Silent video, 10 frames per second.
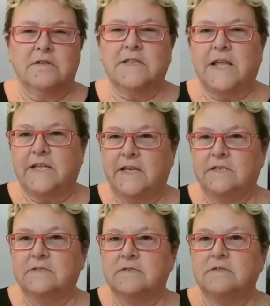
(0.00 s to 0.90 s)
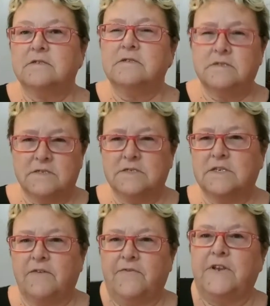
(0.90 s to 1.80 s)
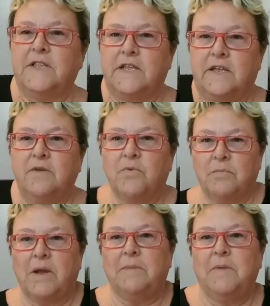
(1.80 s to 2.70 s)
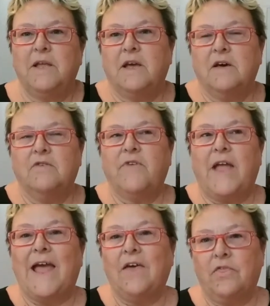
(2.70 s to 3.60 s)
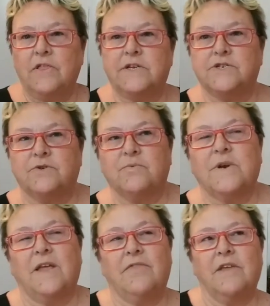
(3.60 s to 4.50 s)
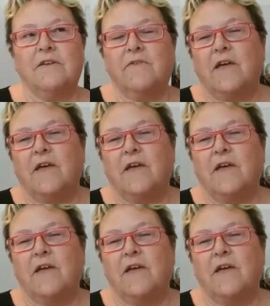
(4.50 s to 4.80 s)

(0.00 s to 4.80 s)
leggings definitely remind me of athleisure. When I think of